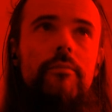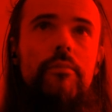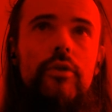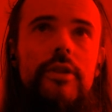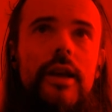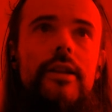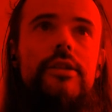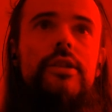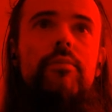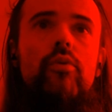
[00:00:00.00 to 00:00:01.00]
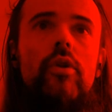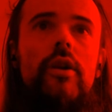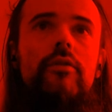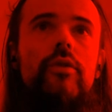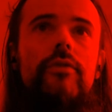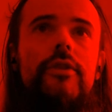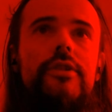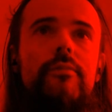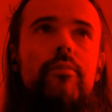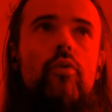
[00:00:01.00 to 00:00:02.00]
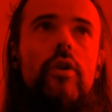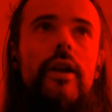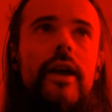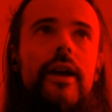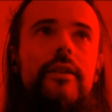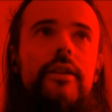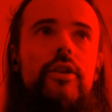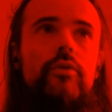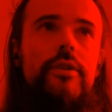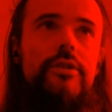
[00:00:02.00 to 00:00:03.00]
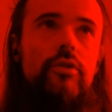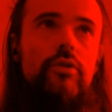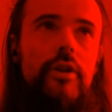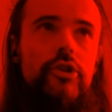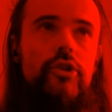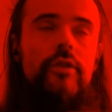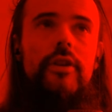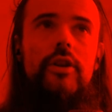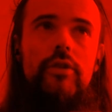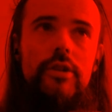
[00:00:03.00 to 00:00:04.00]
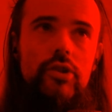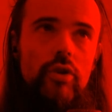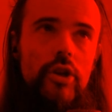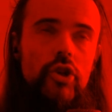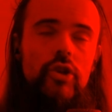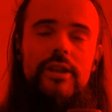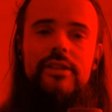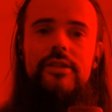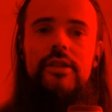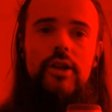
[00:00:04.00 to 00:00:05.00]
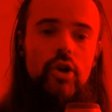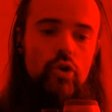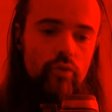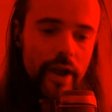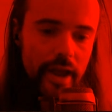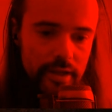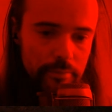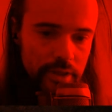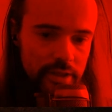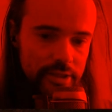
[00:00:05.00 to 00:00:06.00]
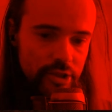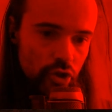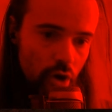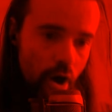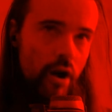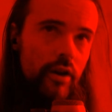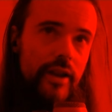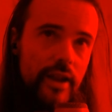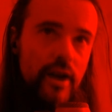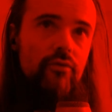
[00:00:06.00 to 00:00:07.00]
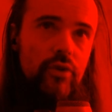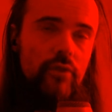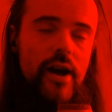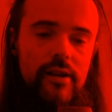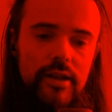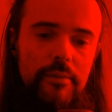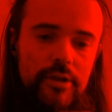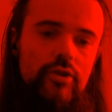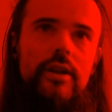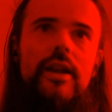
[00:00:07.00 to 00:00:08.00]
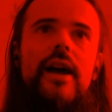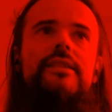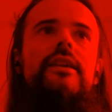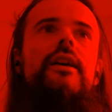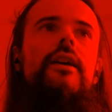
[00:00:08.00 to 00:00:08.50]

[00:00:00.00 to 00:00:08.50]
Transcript: Brutality support, Ruthless support, and increased duration. Increased duration is incredibly strong here for Val Double Strike, guys.